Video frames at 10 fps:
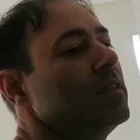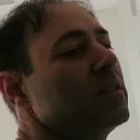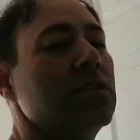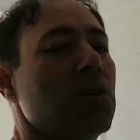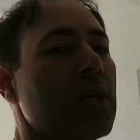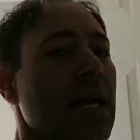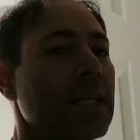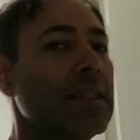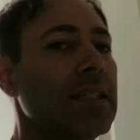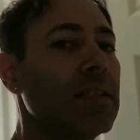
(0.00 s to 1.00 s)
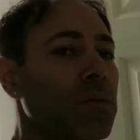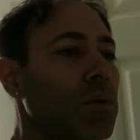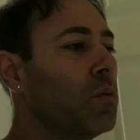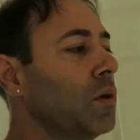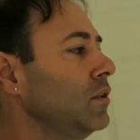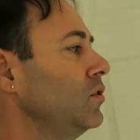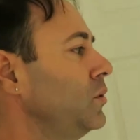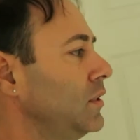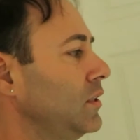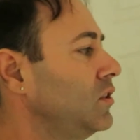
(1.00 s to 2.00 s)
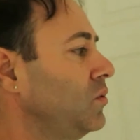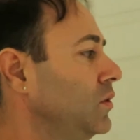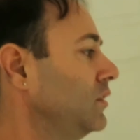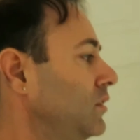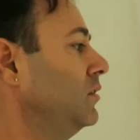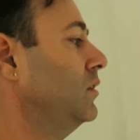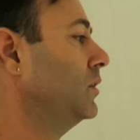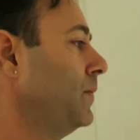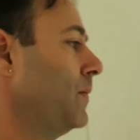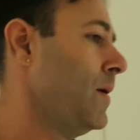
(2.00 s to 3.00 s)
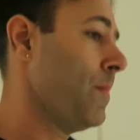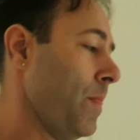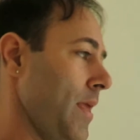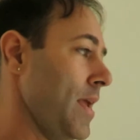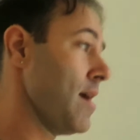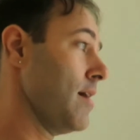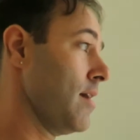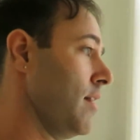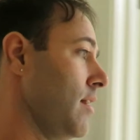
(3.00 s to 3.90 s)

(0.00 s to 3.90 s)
Still kind of thinking what I want to do with this one, so yeah.